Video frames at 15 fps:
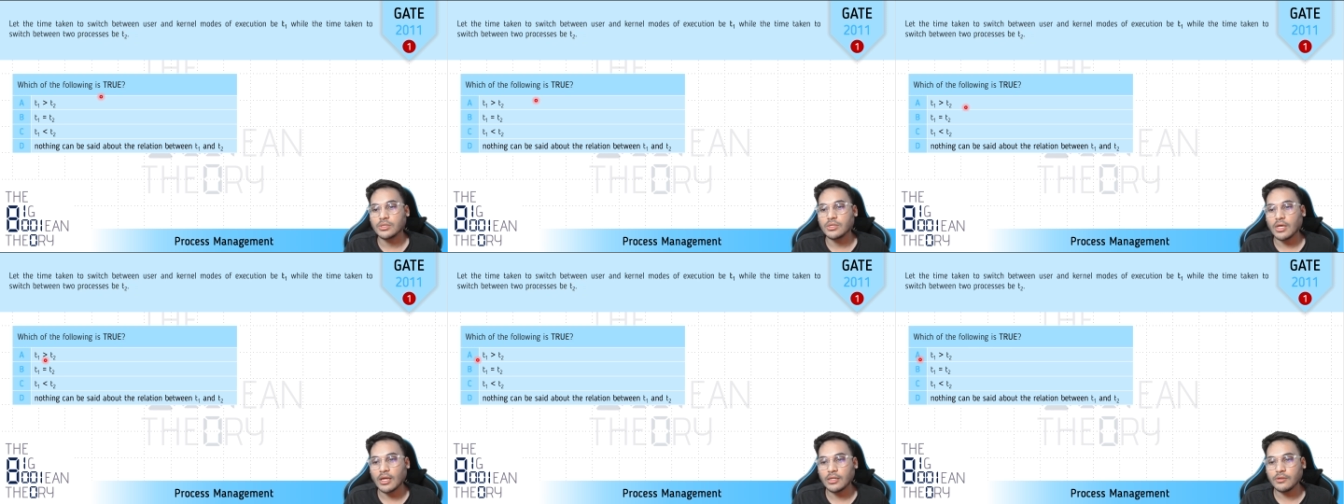
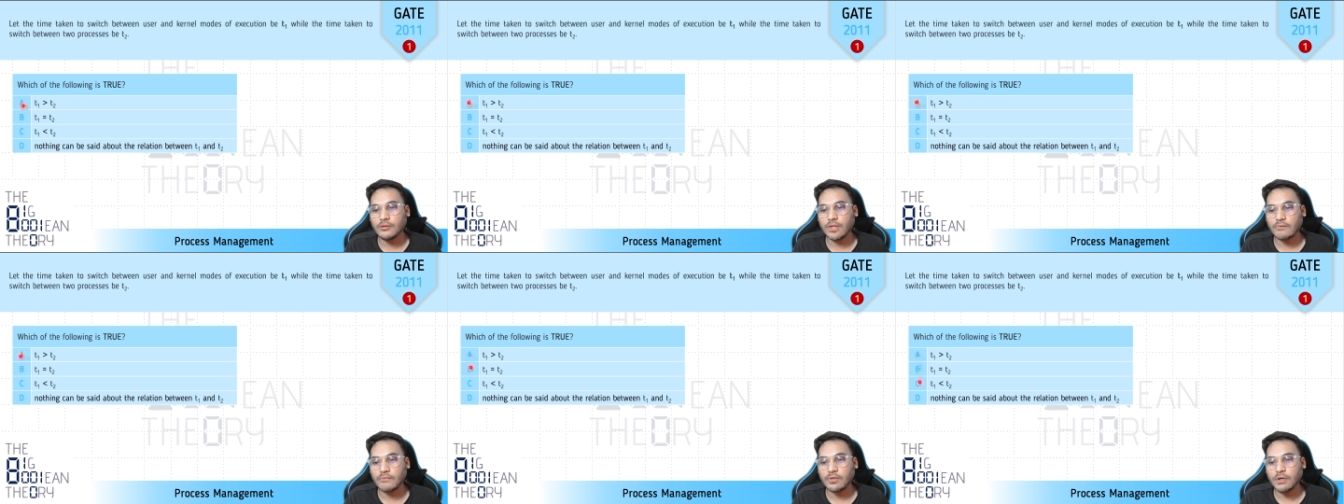And you
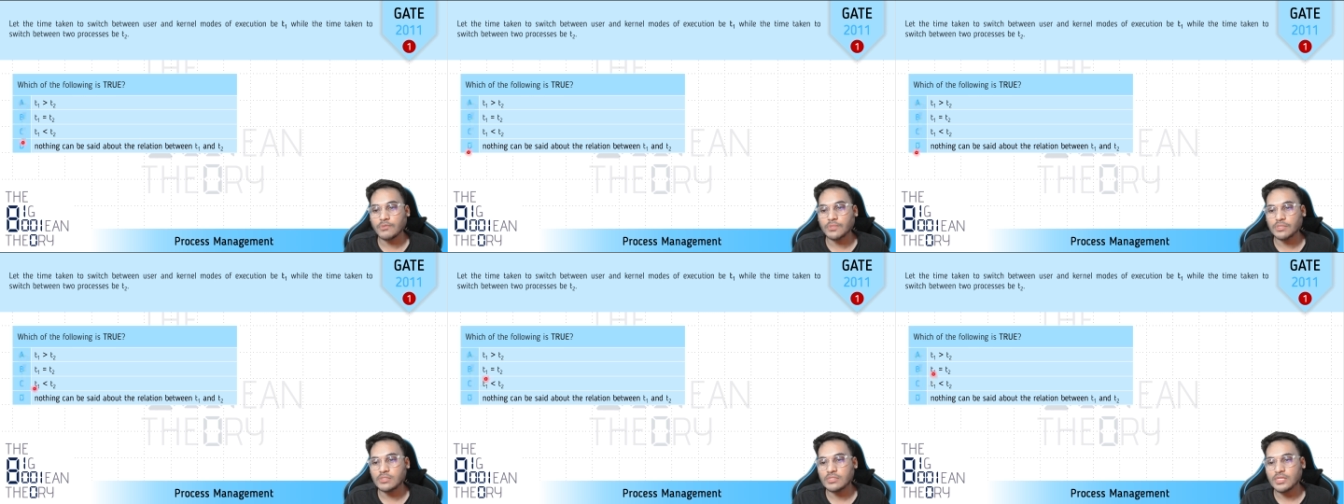have the
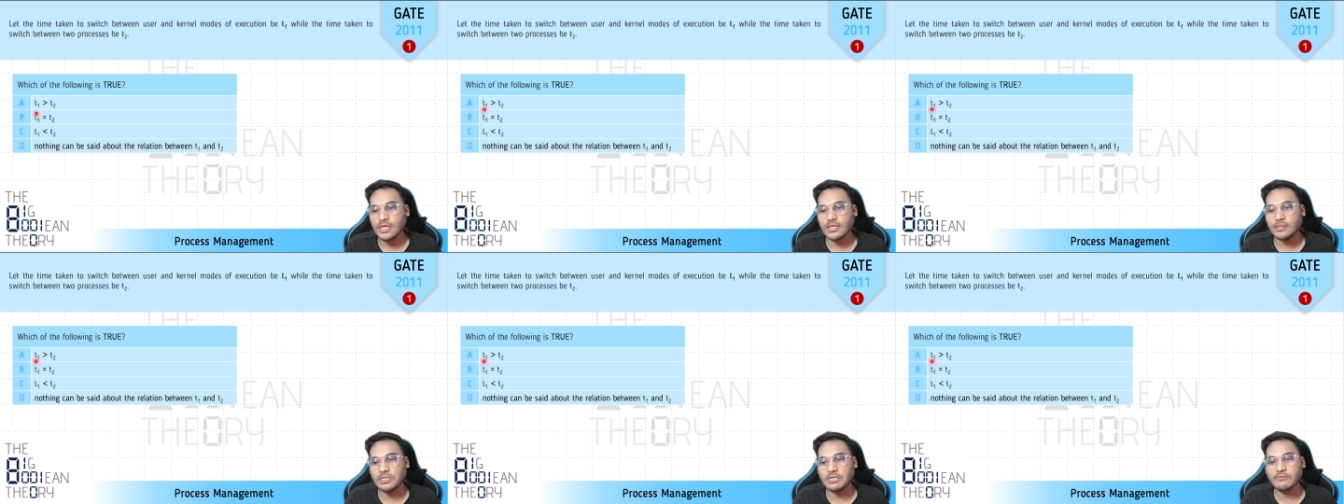options
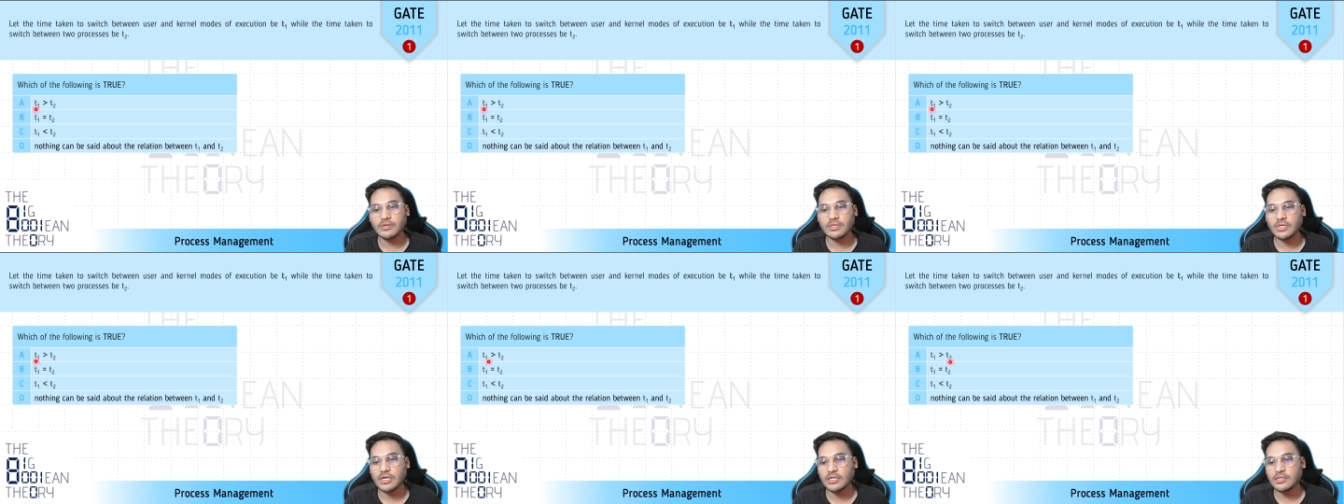like T1
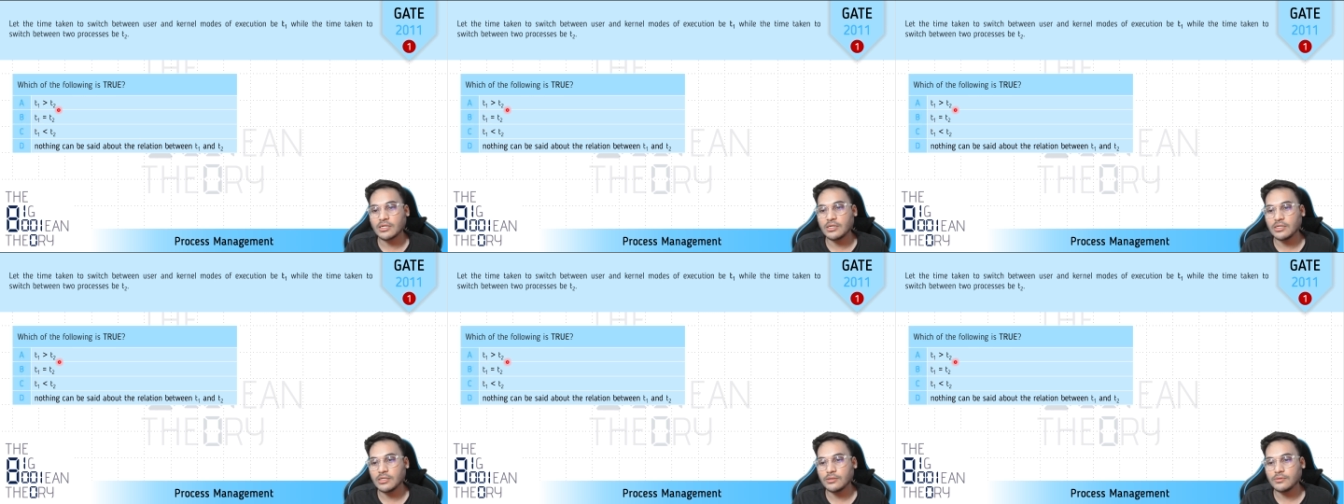greater than
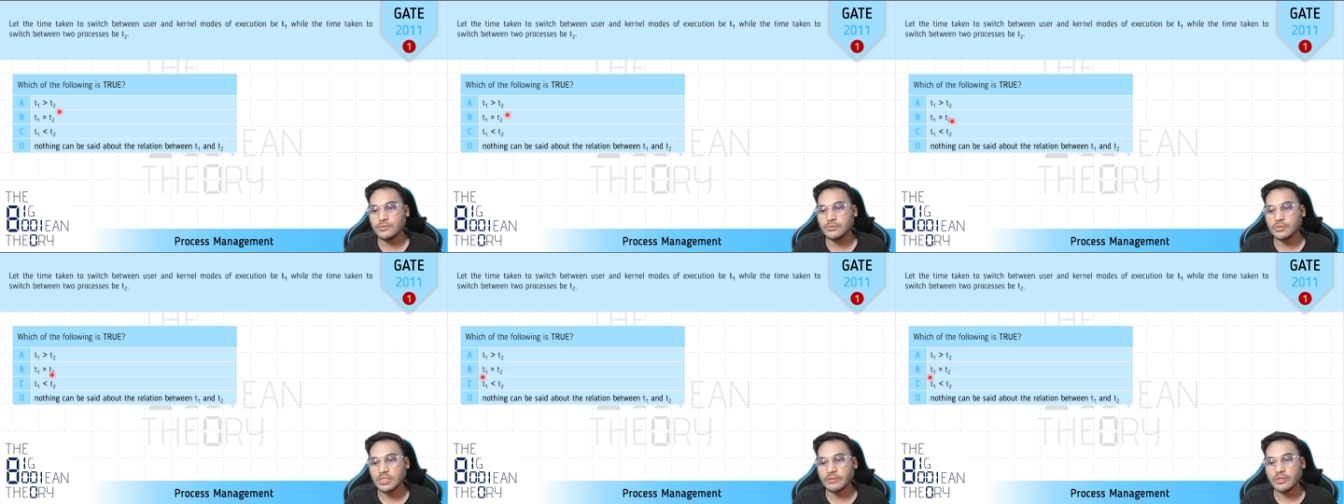
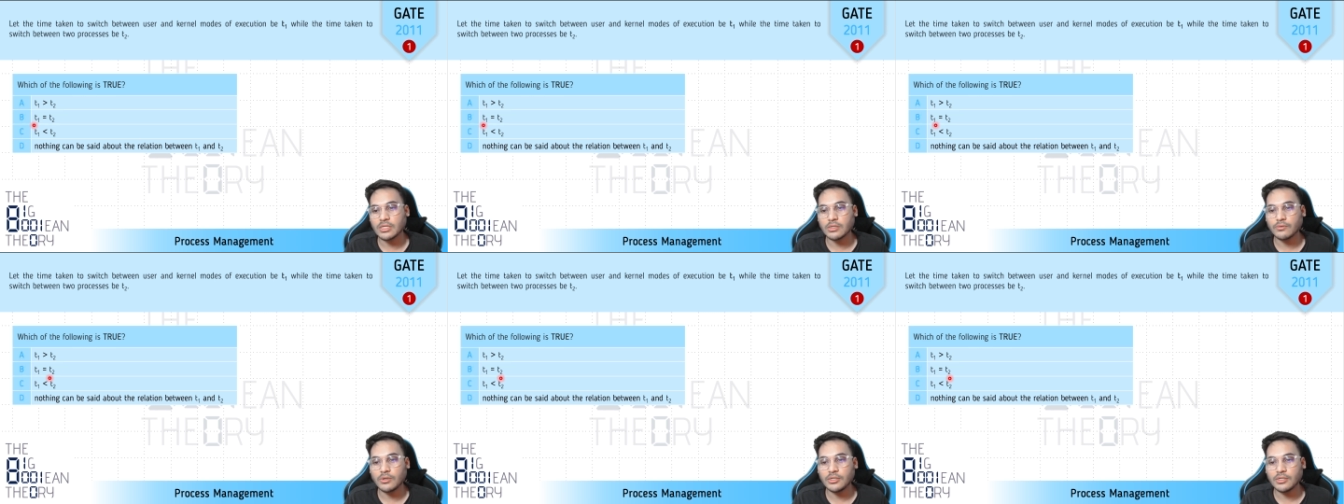T2, T1
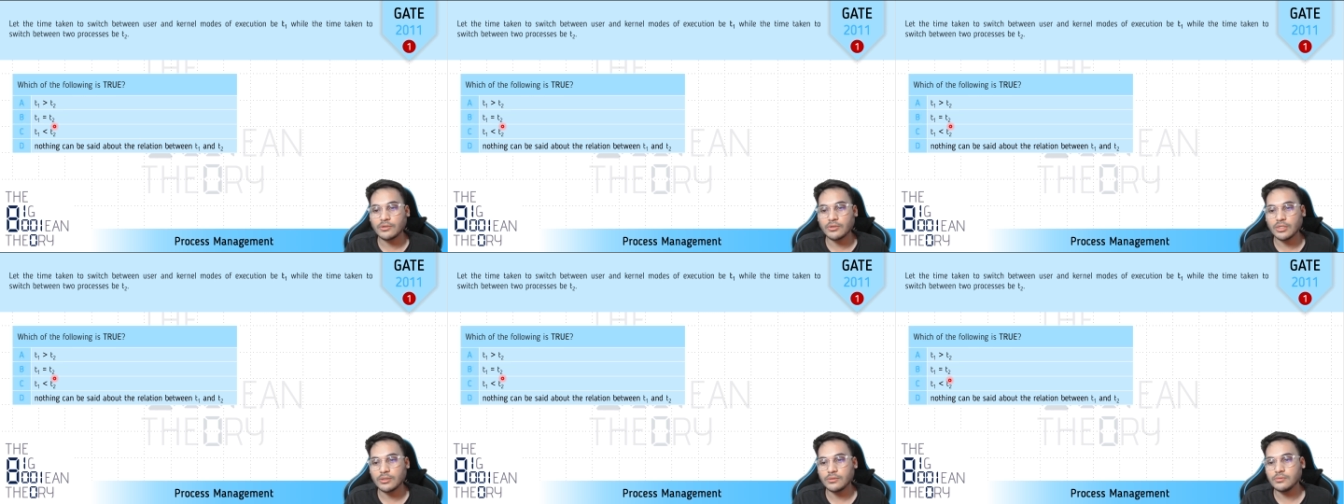equal to
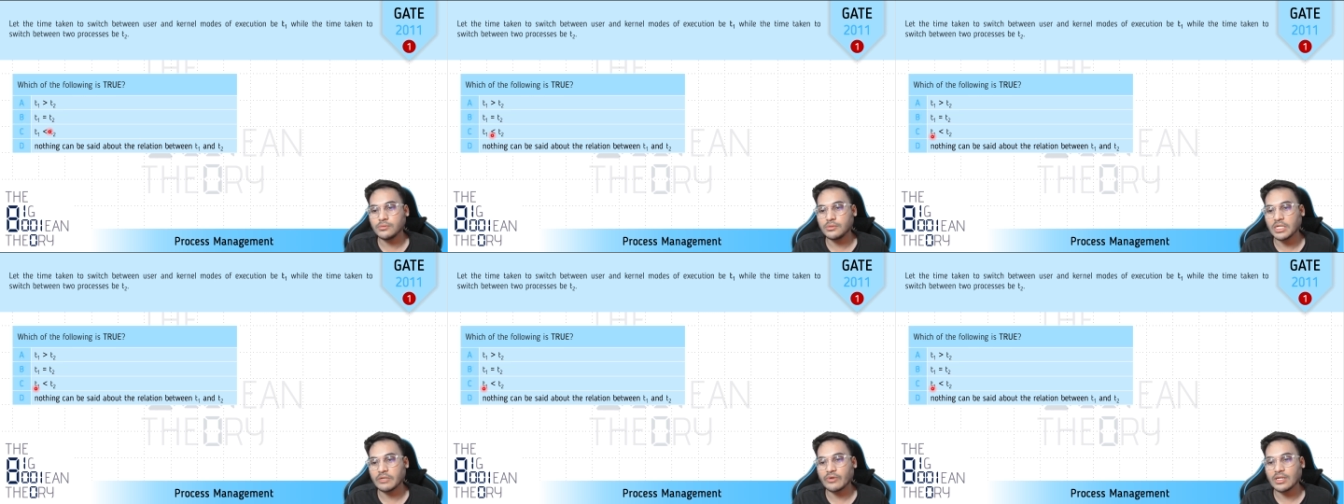T2,
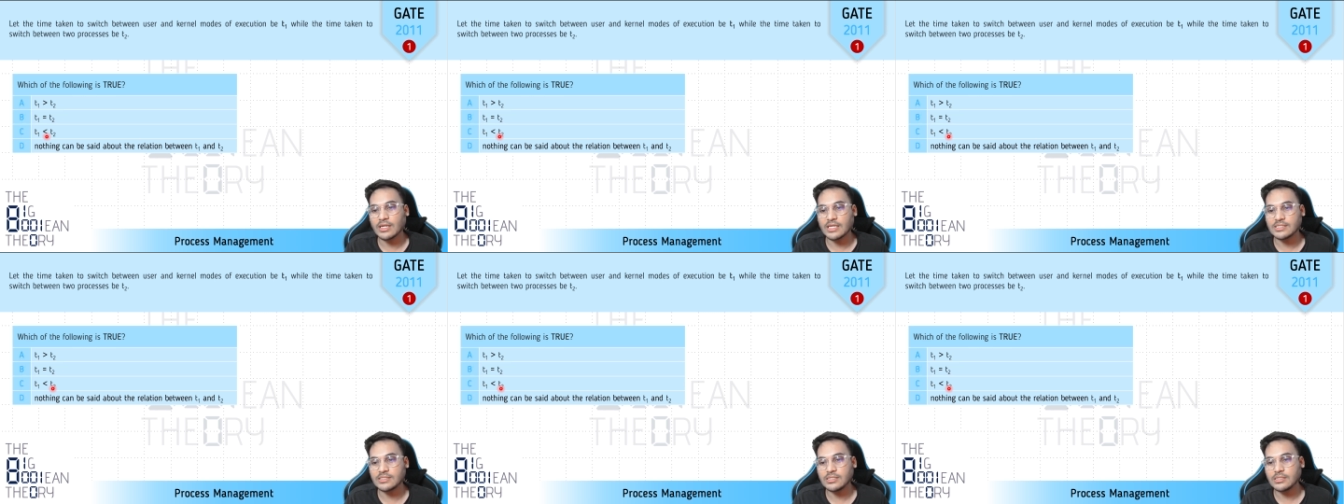T1
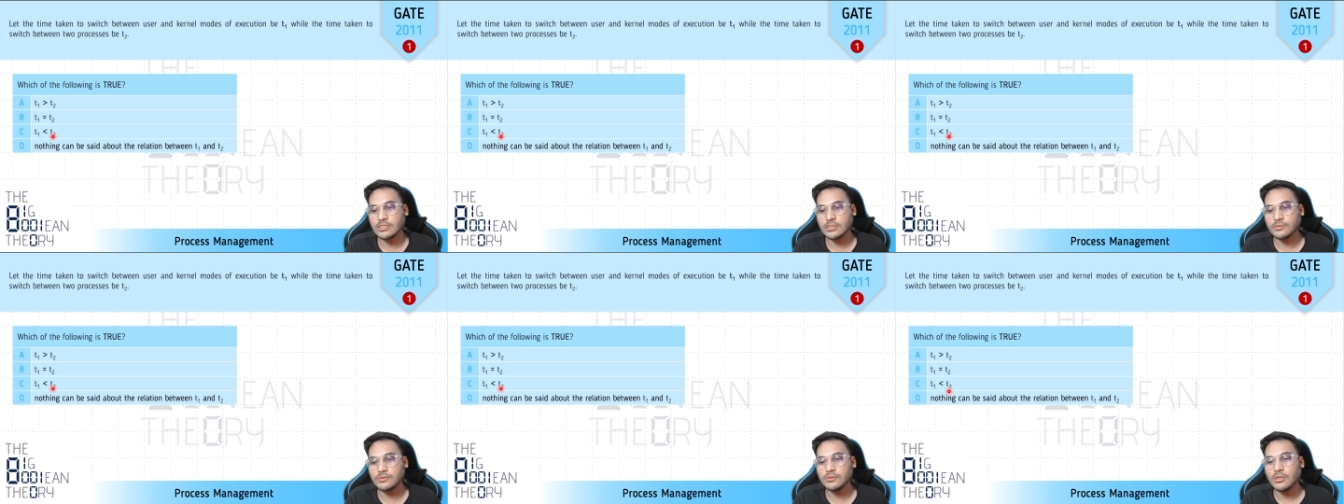less than
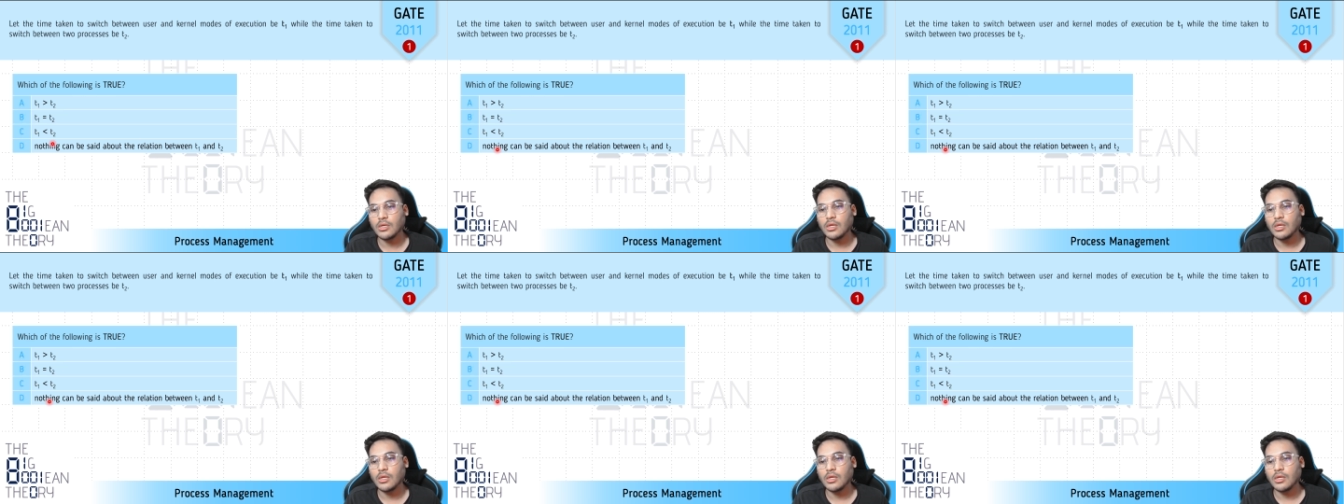T2,